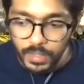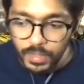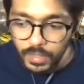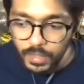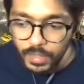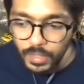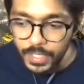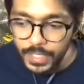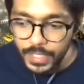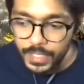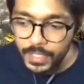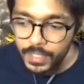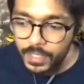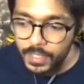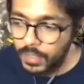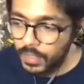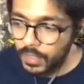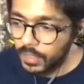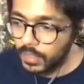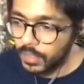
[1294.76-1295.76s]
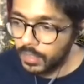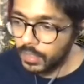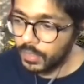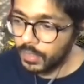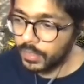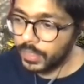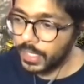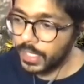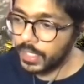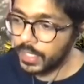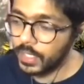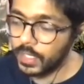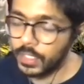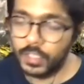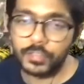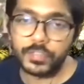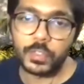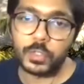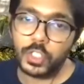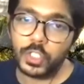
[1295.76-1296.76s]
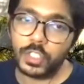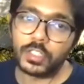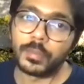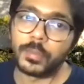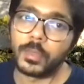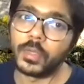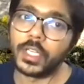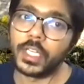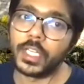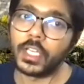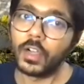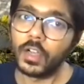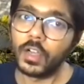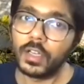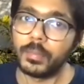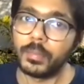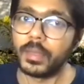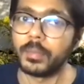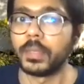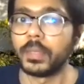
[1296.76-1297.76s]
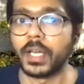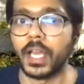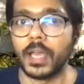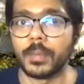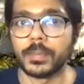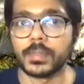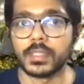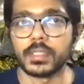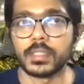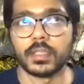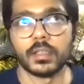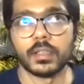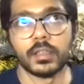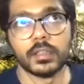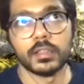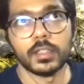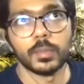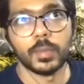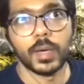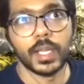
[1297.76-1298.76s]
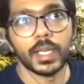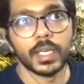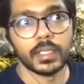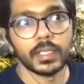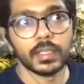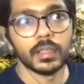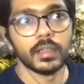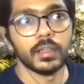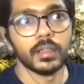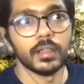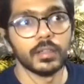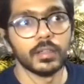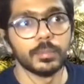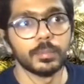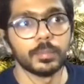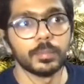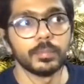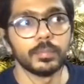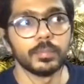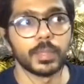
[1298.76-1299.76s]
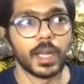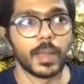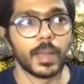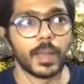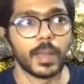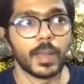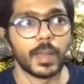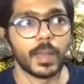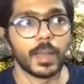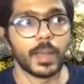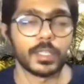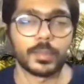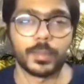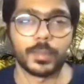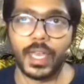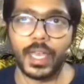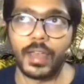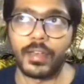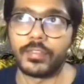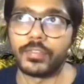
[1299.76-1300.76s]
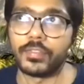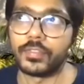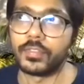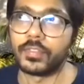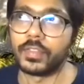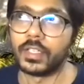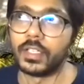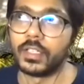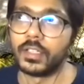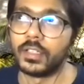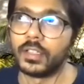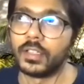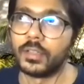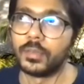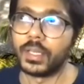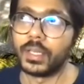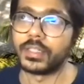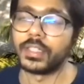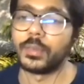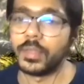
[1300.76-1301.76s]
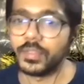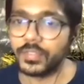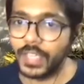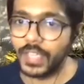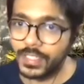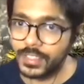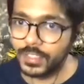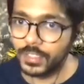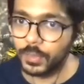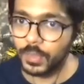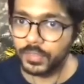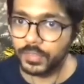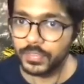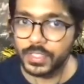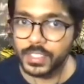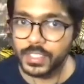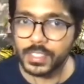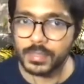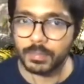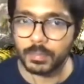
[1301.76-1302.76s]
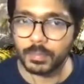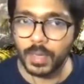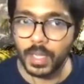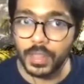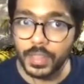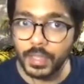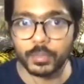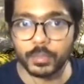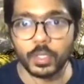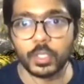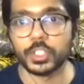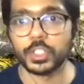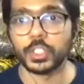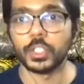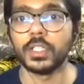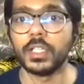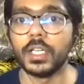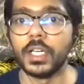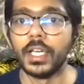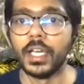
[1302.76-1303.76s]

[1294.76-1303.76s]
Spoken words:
In a future community call, maybe perhaps the one that we have, I think we've canceled the one for this month, I'm not sure.